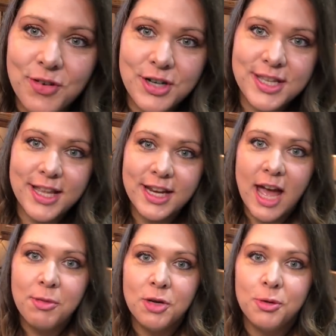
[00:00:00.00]
First thing that
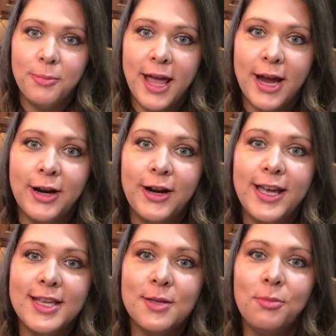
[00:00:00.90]
I'm going to prepare
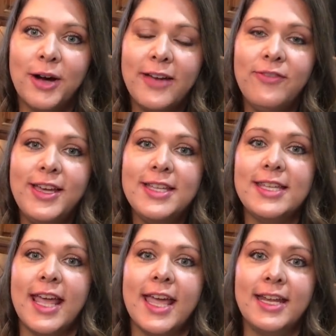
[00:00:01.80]
is breakfast,
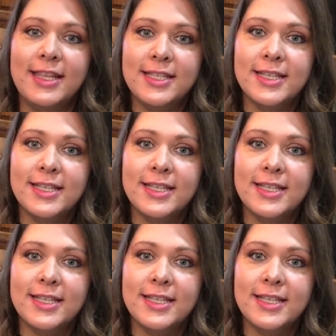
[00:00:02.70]
and this is